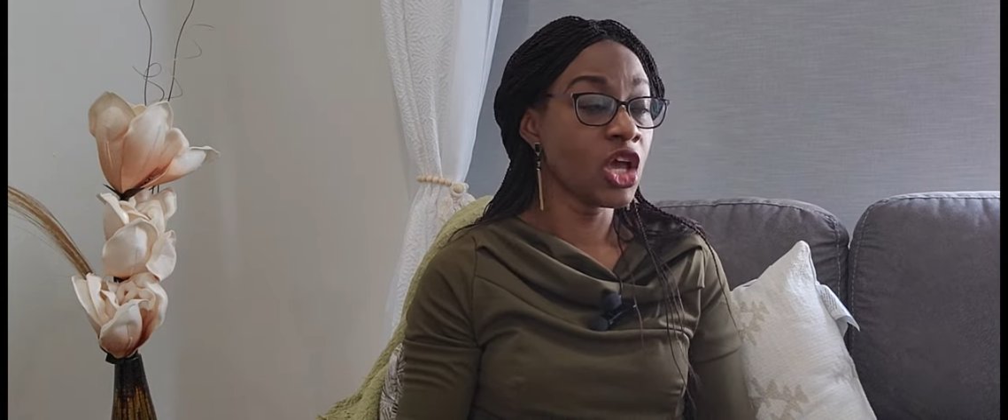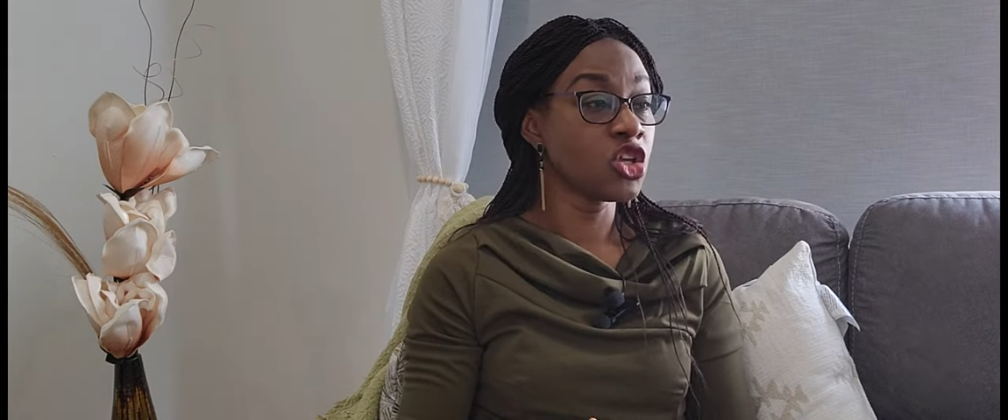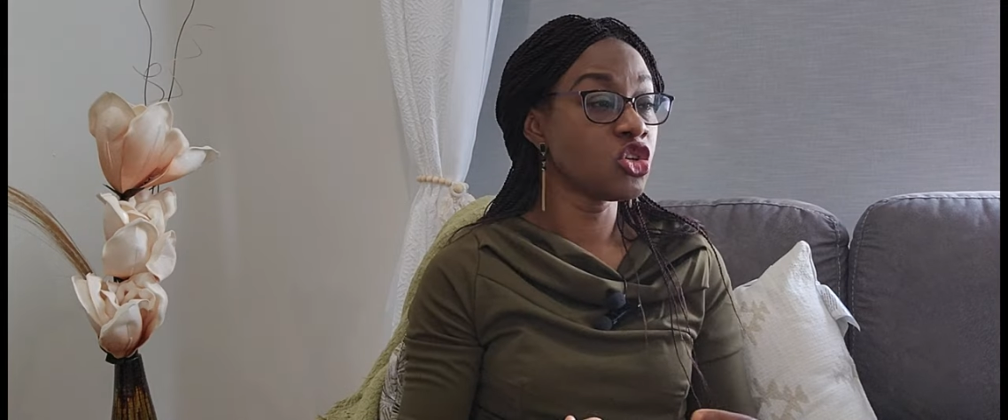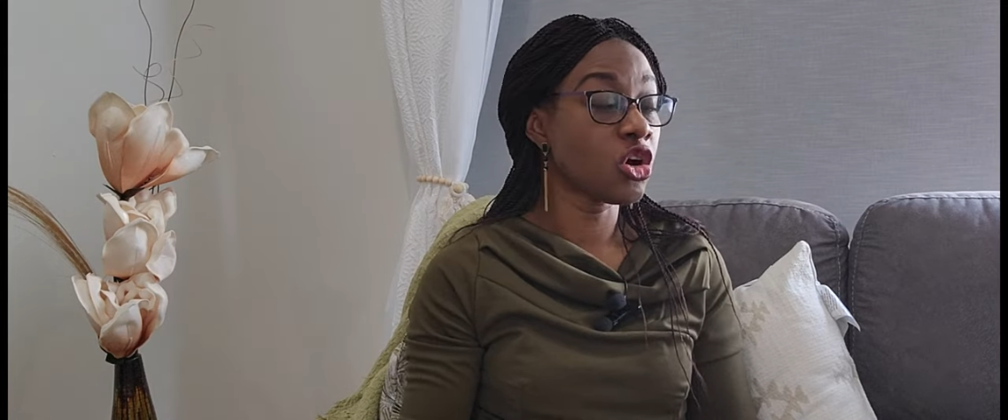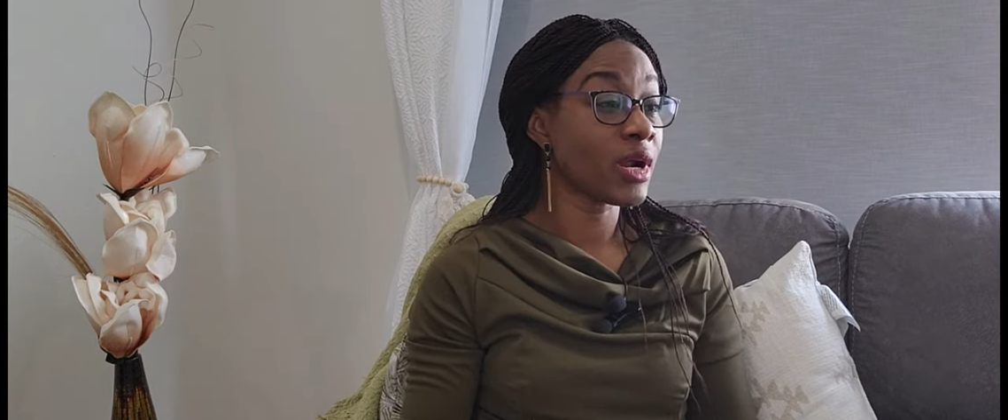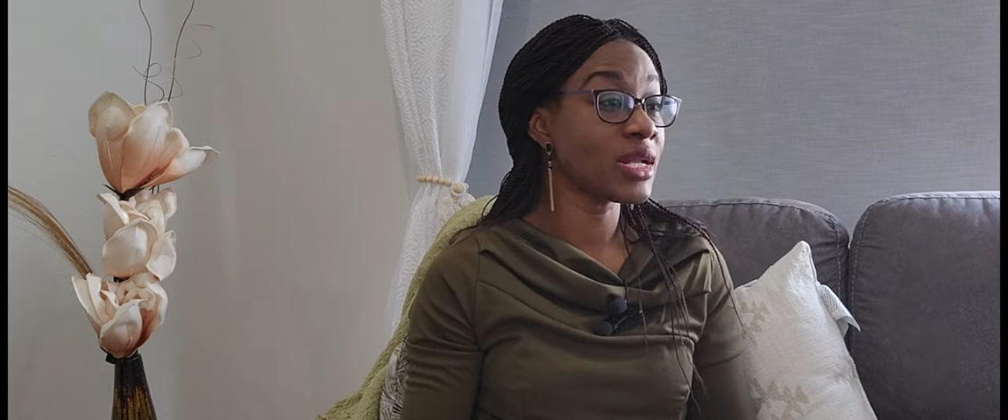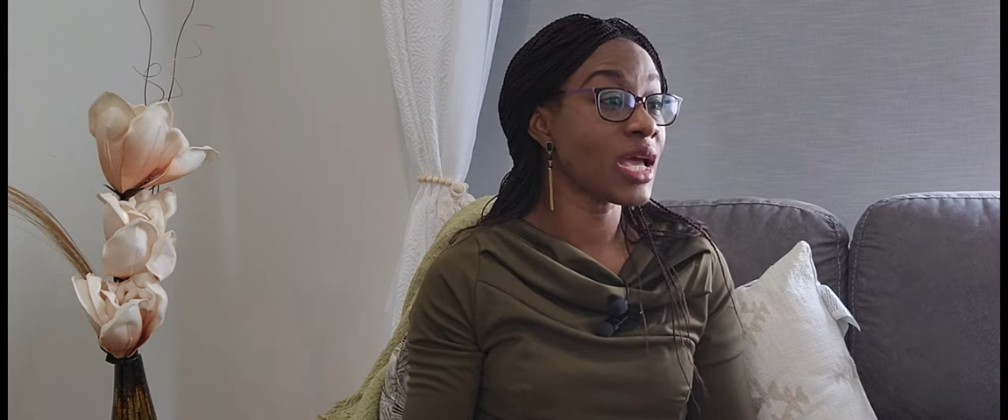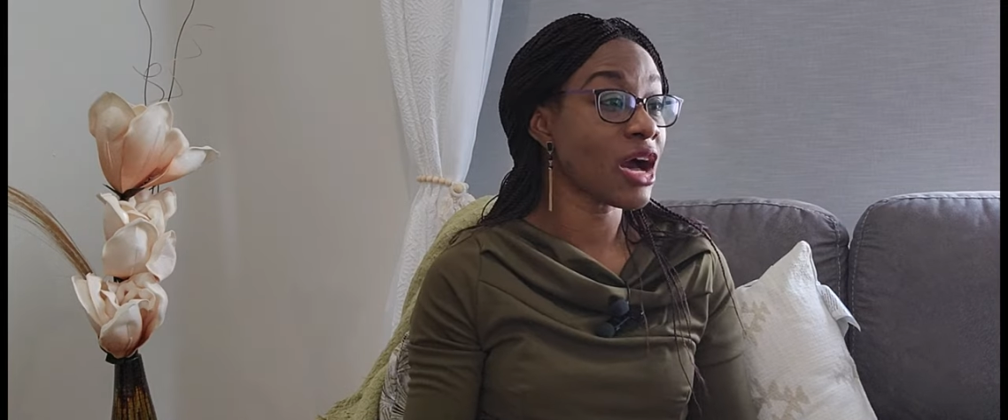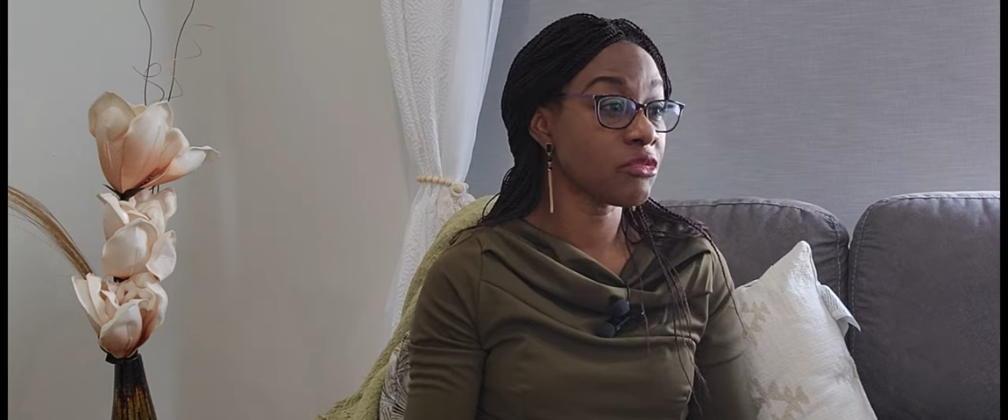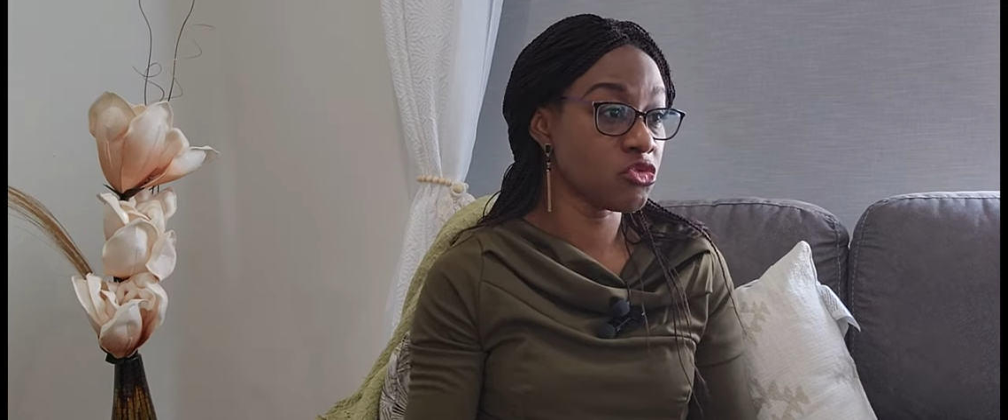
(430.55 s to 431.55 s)
You already
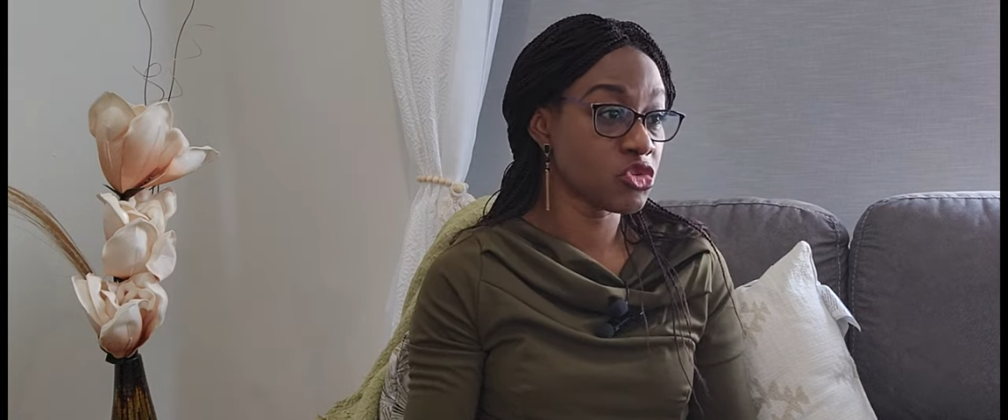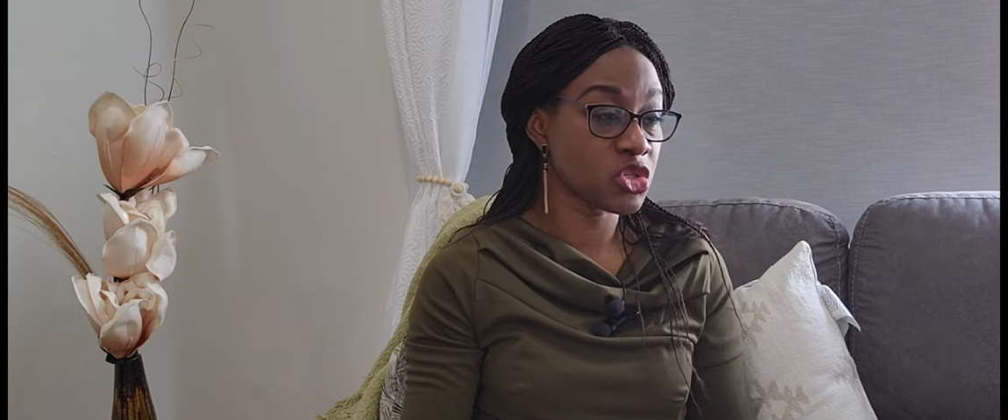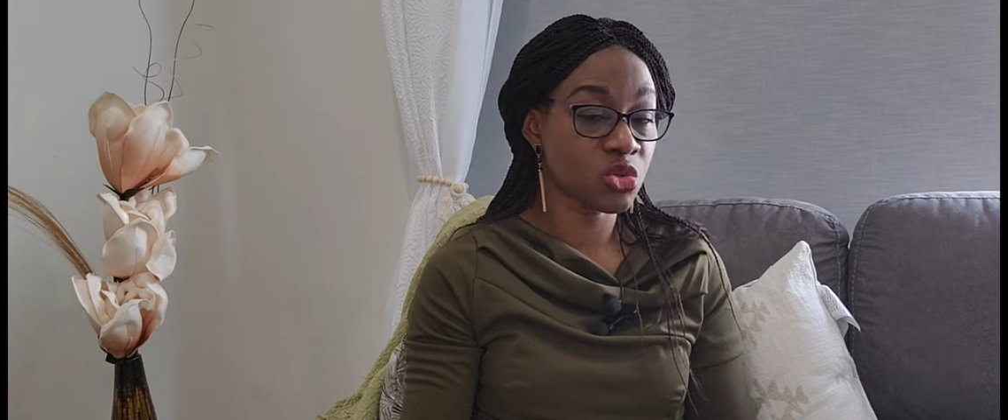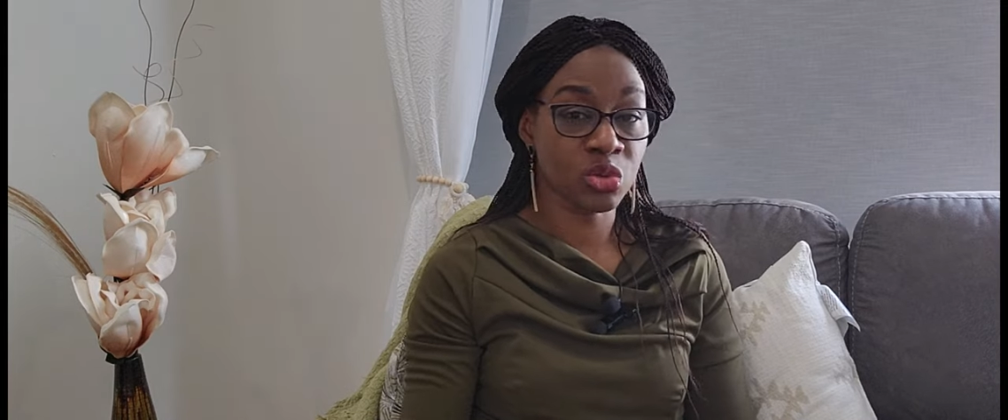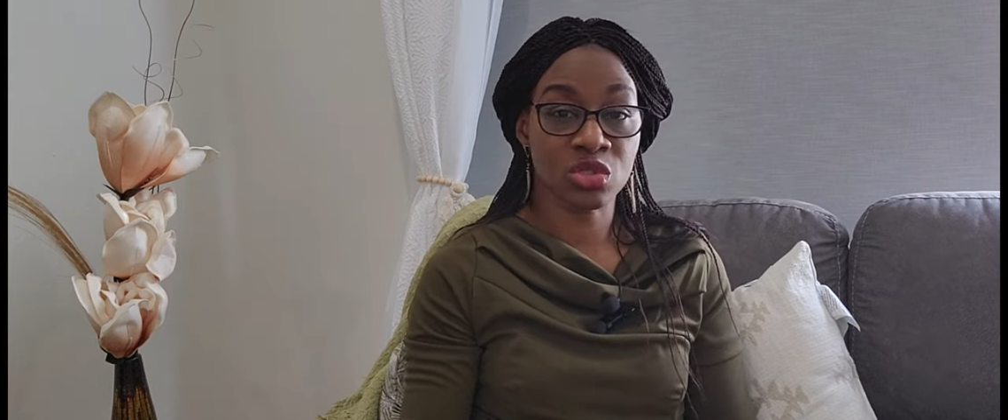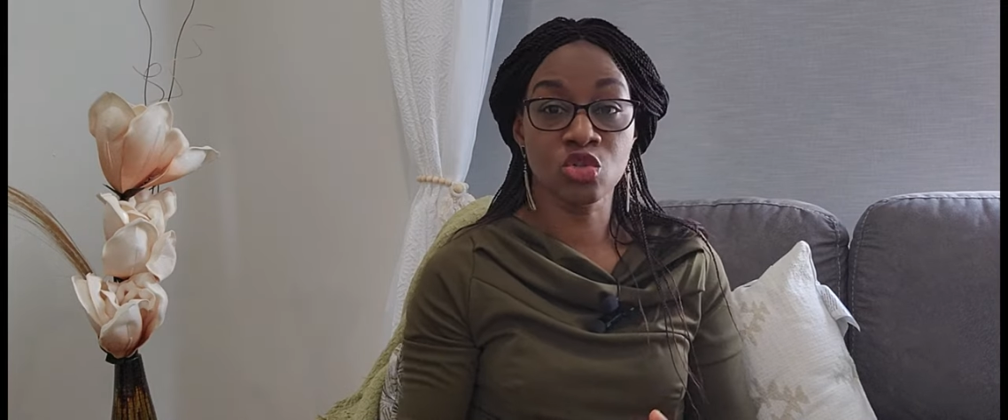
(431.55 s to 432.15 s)
have a resource.